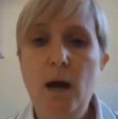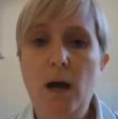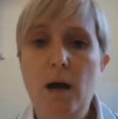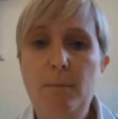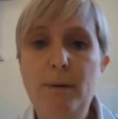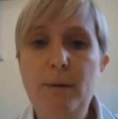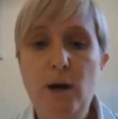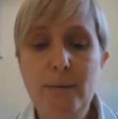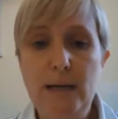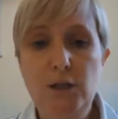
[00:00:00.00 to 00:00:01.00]
But
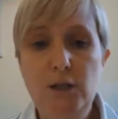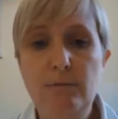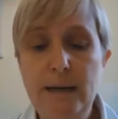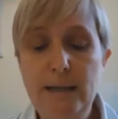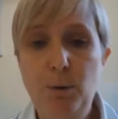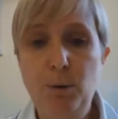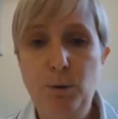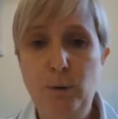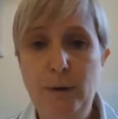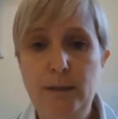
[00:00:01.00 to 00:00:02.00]
I was actually
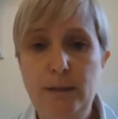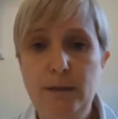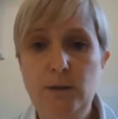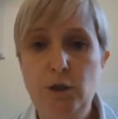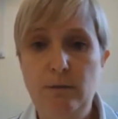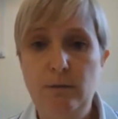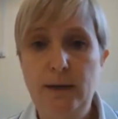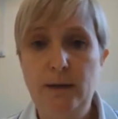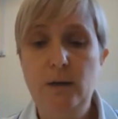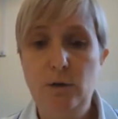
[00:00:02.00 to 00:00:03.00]
redeployed
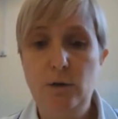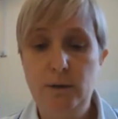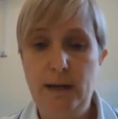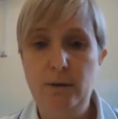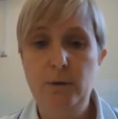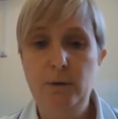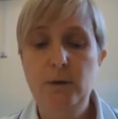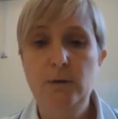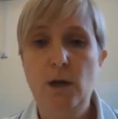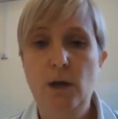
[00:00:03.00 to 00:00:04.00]
during the lockdown.
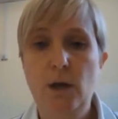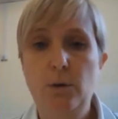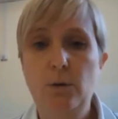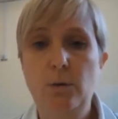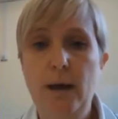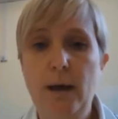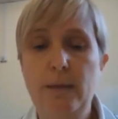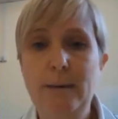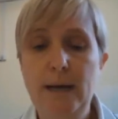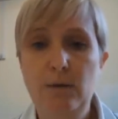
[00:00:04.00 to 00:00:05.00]
So at
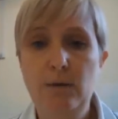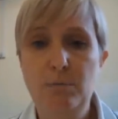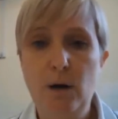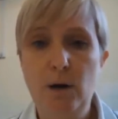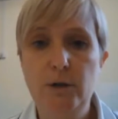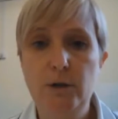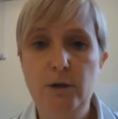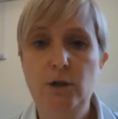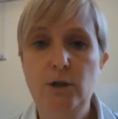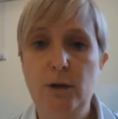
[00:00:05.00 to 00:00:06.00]
the beginning of
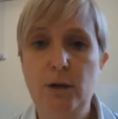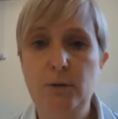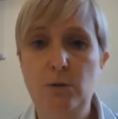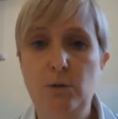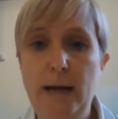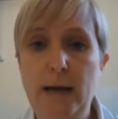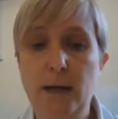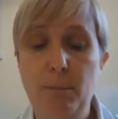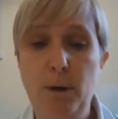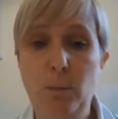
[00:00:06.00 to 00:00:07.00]
March, I was told I had a
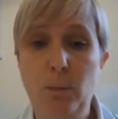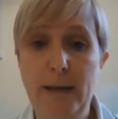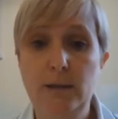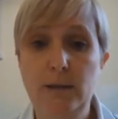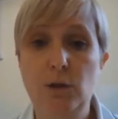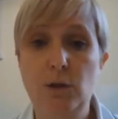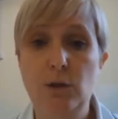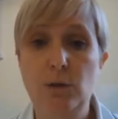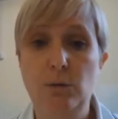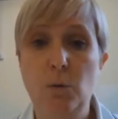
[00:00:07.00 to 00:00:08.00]
couple of weeks
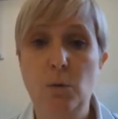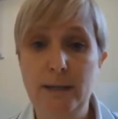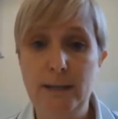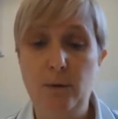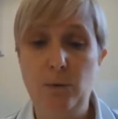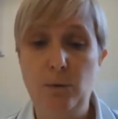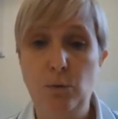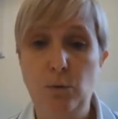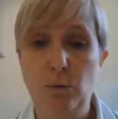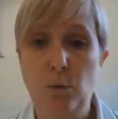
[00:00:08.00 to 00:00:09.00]
to wind down
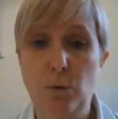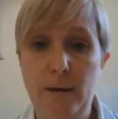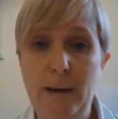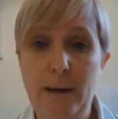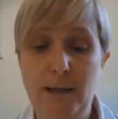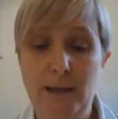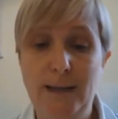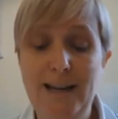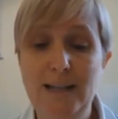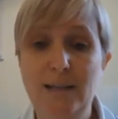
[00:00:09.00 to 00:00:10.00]
all my patient
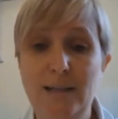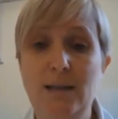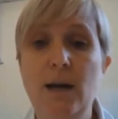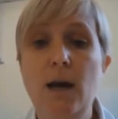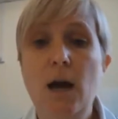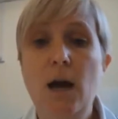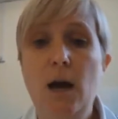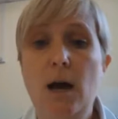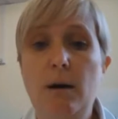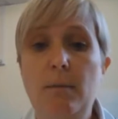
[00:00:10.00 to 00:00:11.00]
list,
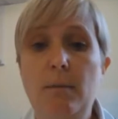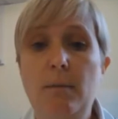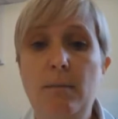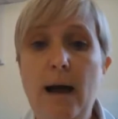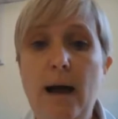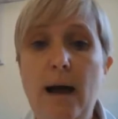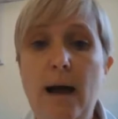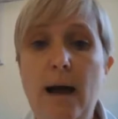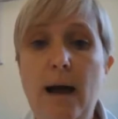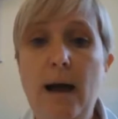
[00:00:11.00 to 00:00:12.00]
and that
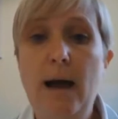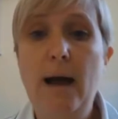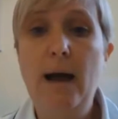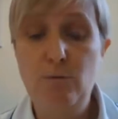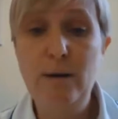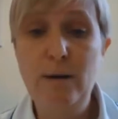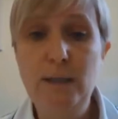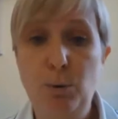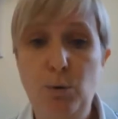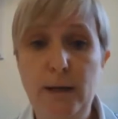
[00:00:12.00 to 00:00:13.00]
I was then
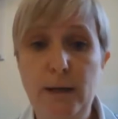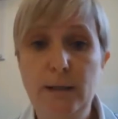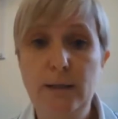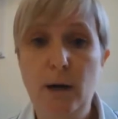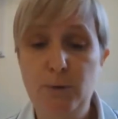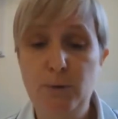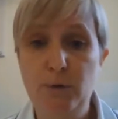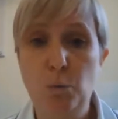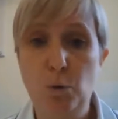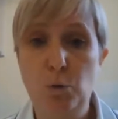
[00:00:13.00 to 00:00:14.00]
redeployed up to
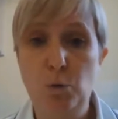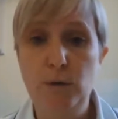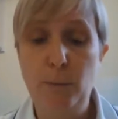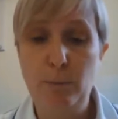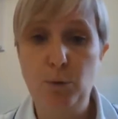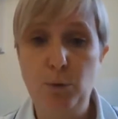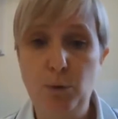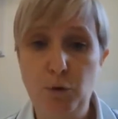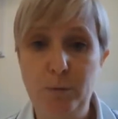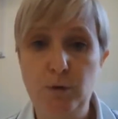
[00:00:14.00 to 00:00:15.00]
the ward at Wimborne
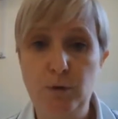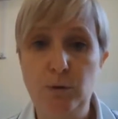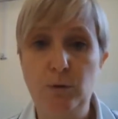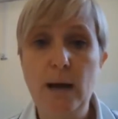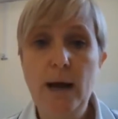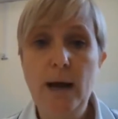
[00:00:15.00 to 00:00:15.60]
Hospital,